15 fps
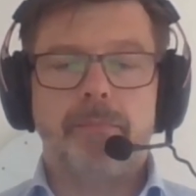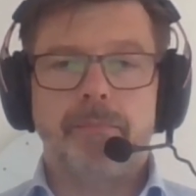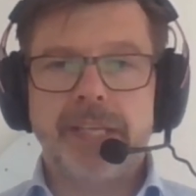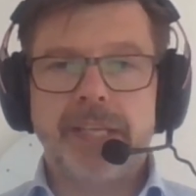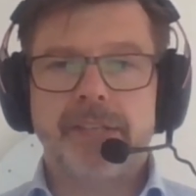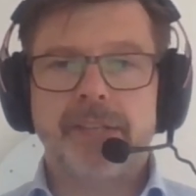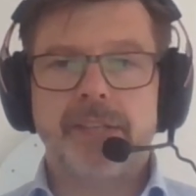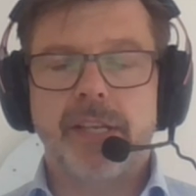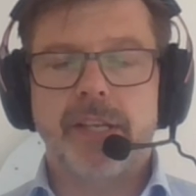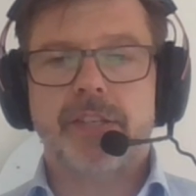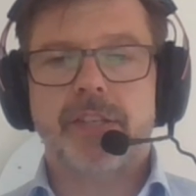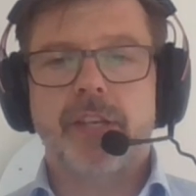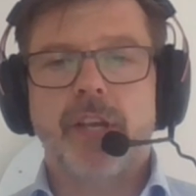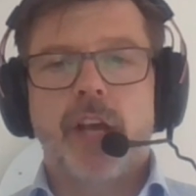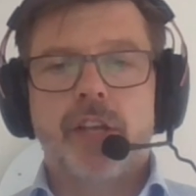
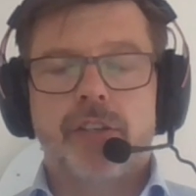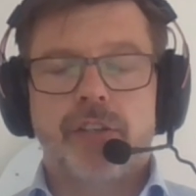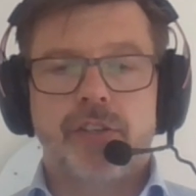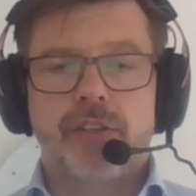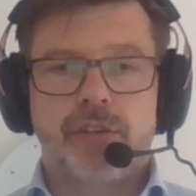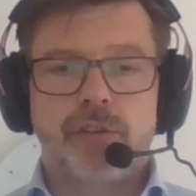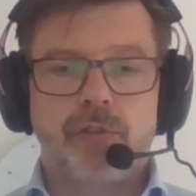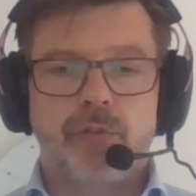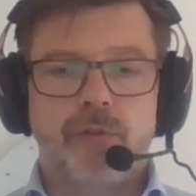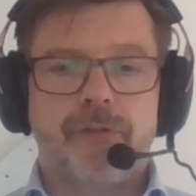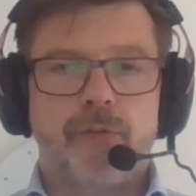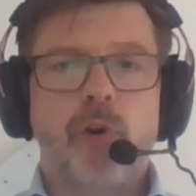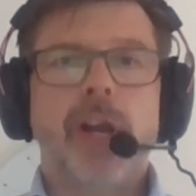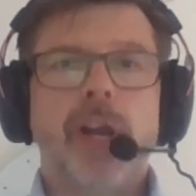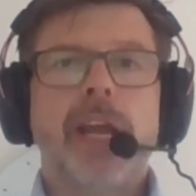business to
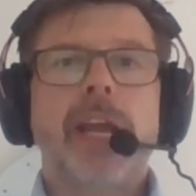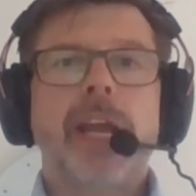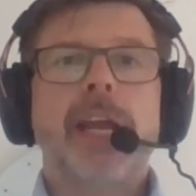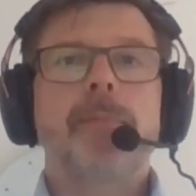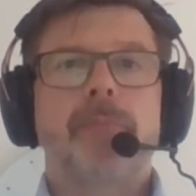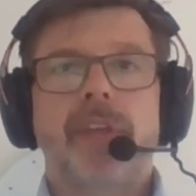frame